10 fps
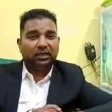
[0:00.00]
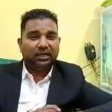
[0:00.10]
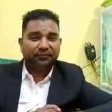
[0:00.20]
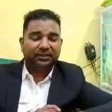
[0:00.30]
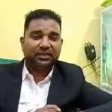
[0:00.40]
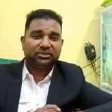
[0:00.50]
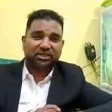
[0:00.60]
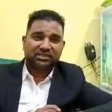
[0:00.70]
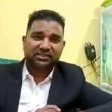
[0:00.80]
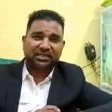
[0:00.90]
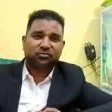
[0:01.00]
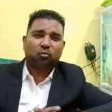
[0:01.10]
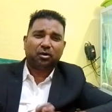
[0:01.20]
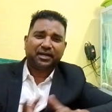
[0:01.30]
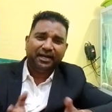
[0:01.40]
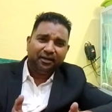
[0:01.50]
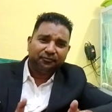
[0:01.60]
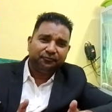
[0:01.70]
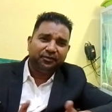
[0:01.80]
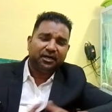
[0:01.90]
even the judges ask, what kind
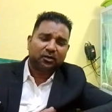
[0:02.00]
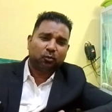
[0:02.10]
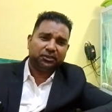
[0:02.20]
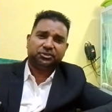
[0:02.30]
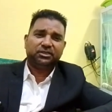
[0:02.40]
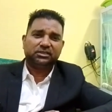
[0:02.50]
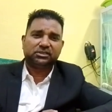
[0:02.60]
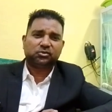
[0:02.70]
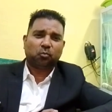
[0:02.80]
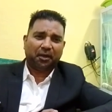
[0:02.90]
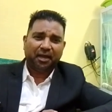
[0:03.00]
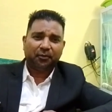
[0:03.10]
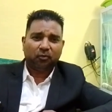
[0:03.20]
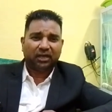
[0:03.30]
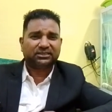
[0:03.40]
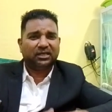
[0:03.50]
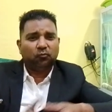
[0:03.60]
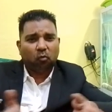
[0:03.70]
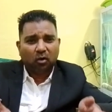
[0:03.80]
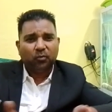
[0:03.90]
of weird question is this? Why are you
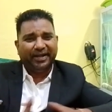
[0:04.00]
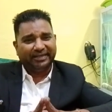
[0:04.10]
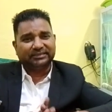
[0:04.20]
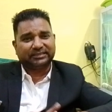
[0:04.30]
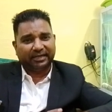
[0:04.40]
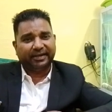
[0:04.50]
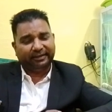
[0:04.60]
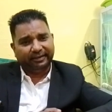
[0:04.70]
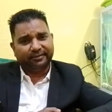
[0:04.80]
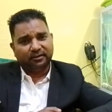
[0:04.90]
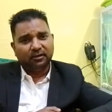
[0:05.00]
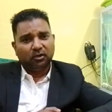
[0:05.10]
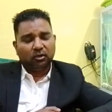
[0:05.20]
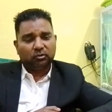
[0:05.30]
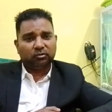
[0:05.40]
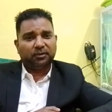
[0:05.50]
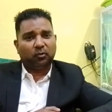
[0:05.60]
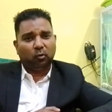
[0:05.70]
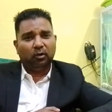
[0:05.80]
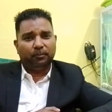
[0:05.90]
asking? What way it is connected to the
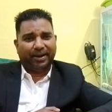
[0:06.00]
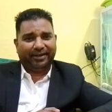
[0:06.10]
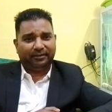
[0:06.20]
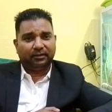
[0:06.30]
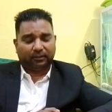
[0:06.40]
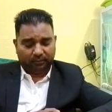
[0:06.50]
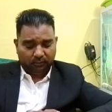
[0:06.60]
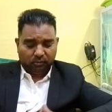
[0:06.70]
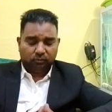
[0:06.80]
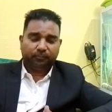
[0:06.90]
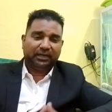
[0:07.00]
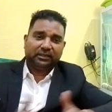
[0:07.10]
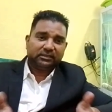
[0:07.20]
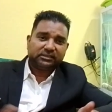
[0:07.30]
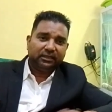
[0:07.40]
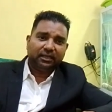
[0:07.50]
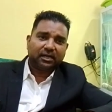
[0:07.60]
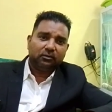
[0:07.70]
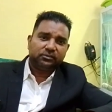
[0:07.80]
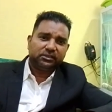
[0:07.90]
whole matter? But still the
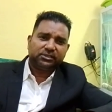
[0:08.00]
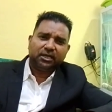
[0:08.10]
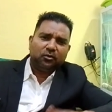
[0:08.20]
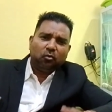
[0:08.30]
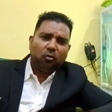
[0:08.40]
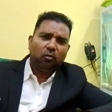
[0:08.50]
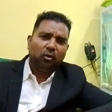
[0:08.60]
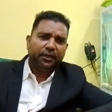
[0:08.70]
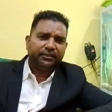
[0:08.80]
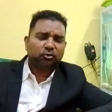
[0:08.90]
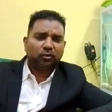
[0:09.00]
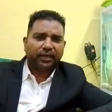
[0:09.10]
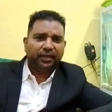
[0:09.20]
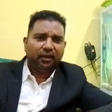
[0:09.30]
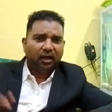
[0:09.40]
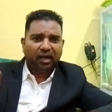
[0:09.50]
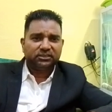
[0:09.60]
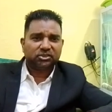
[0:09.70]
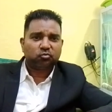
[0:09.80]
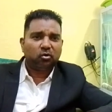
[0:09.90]
counsel say, no, it's okay, I
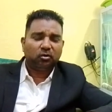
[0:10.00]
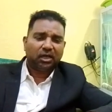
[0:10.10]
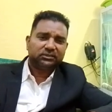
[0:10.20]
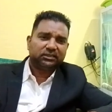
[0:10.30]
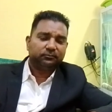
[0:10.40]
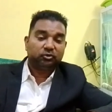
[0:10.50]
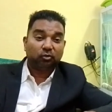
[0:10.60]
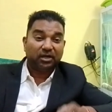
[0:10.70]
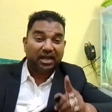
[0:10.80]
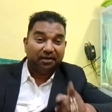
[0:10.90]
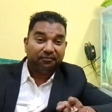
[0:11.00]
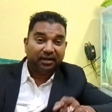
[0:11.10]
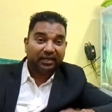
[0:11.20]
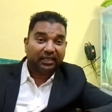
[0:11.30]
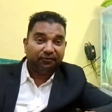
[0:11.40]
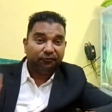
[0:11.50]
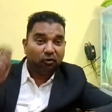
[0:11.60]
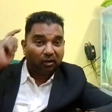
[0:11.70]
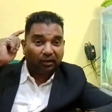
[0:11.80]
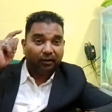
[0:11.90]
just want to ask them. So never give your